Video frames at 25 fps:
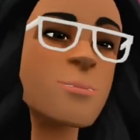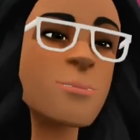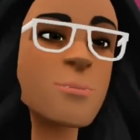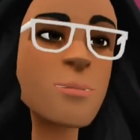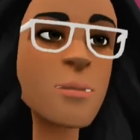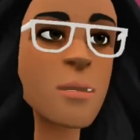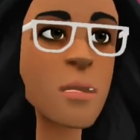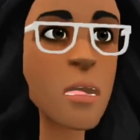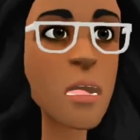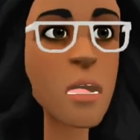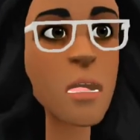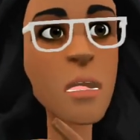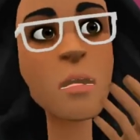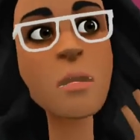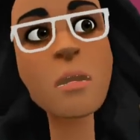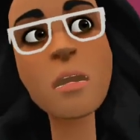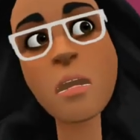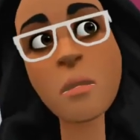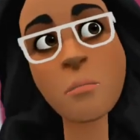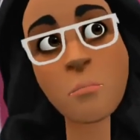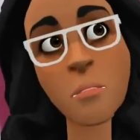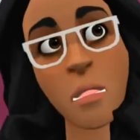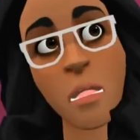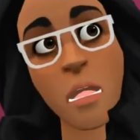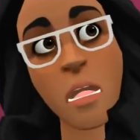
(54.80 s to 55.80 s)
This
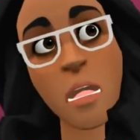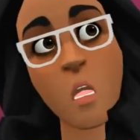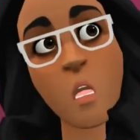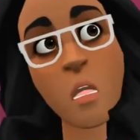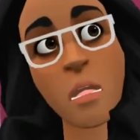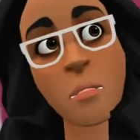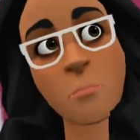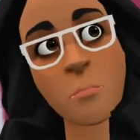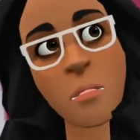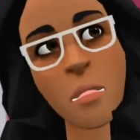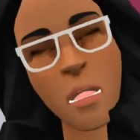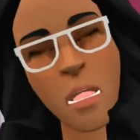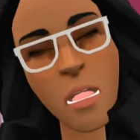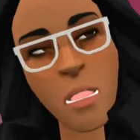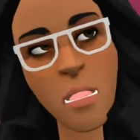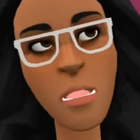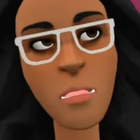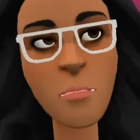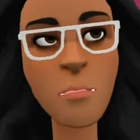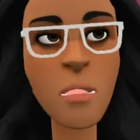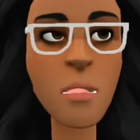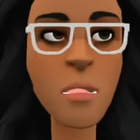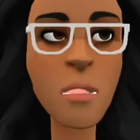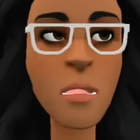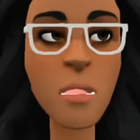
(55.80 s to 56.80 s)
doesn't mean to repeat
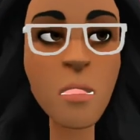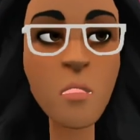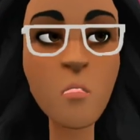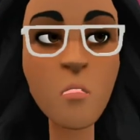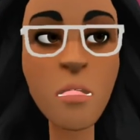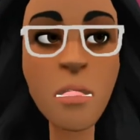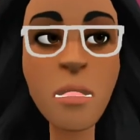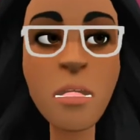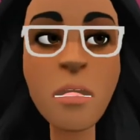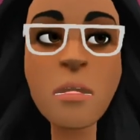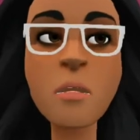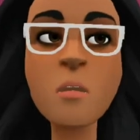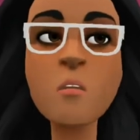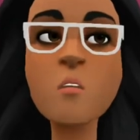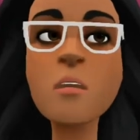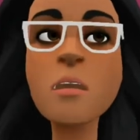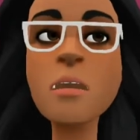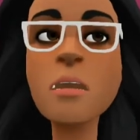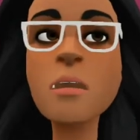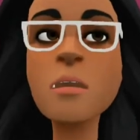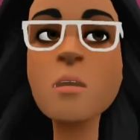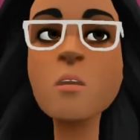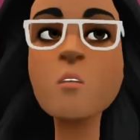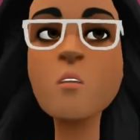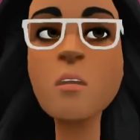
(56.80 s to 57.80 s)
something over and over
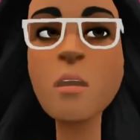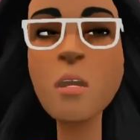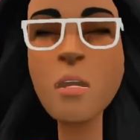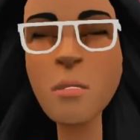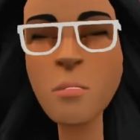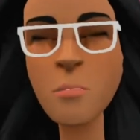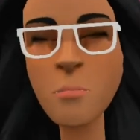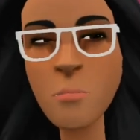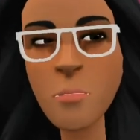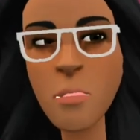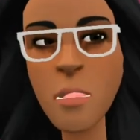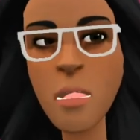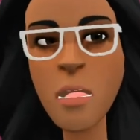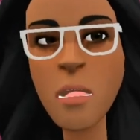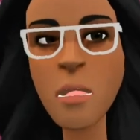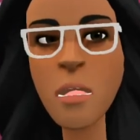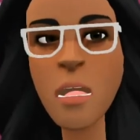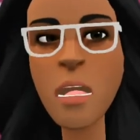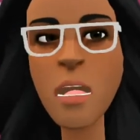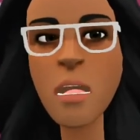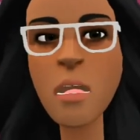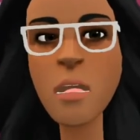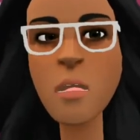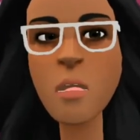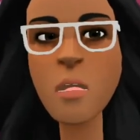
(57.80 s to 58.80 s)
and over
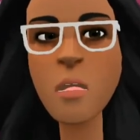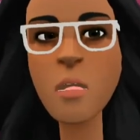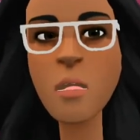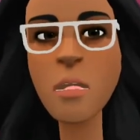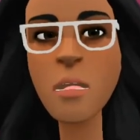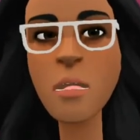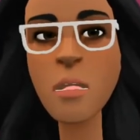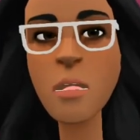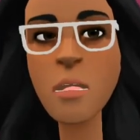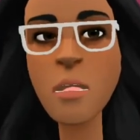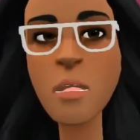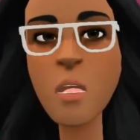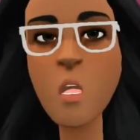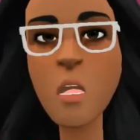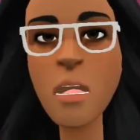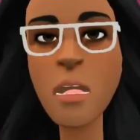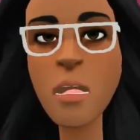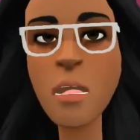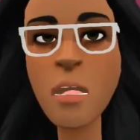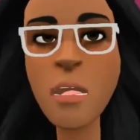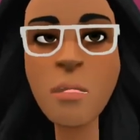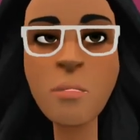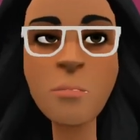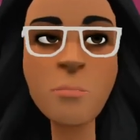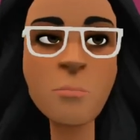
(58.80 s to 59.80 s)
until the learner
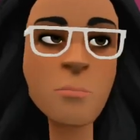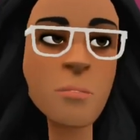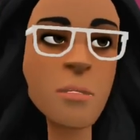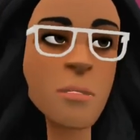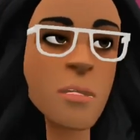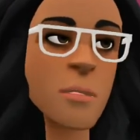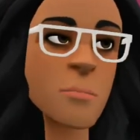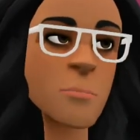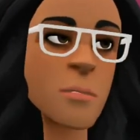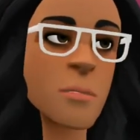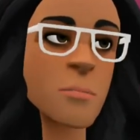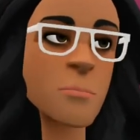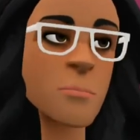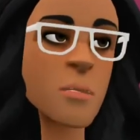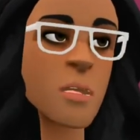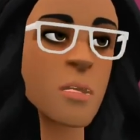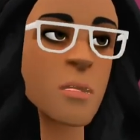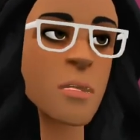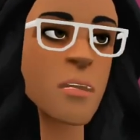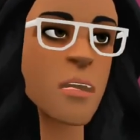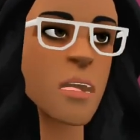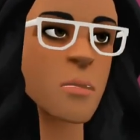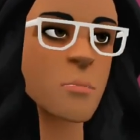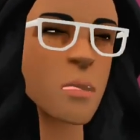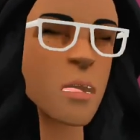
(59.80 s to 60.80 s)
actually remembers
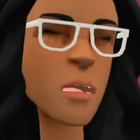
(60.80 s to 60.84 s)
of the